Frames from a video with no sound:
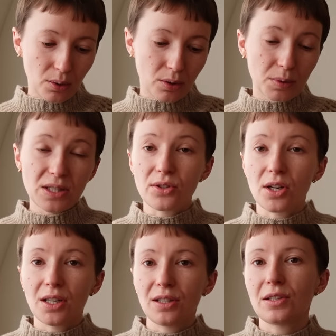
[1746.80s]
we
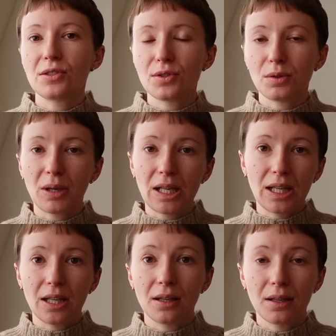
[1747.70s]
turn it into
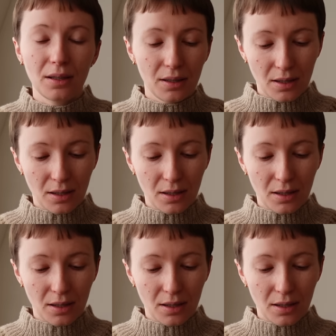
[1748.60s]
many,